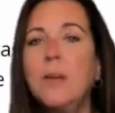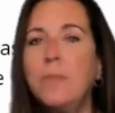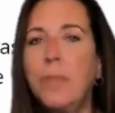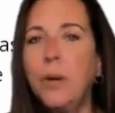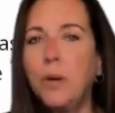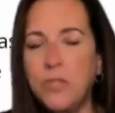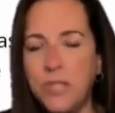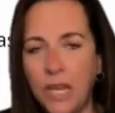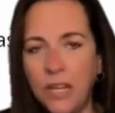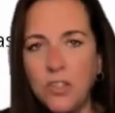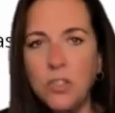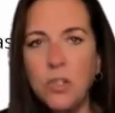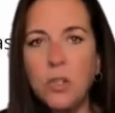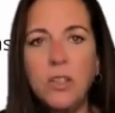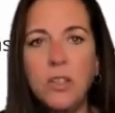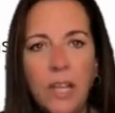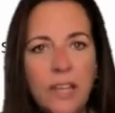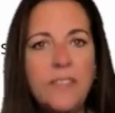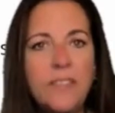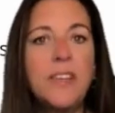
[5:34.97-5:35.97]

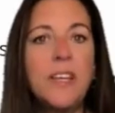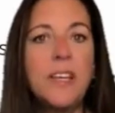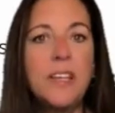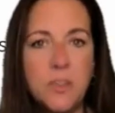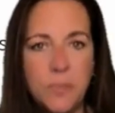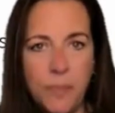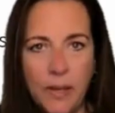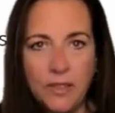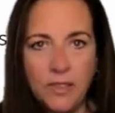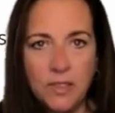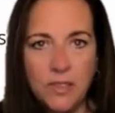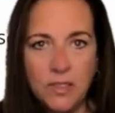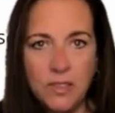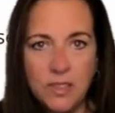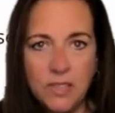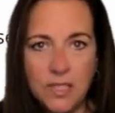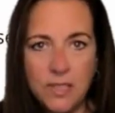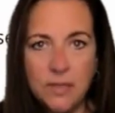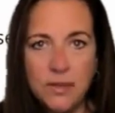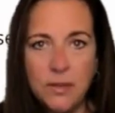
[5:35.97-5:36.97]
potential life
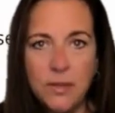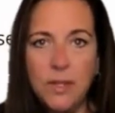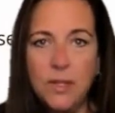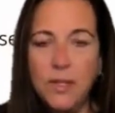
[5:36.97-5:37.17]
expectancy.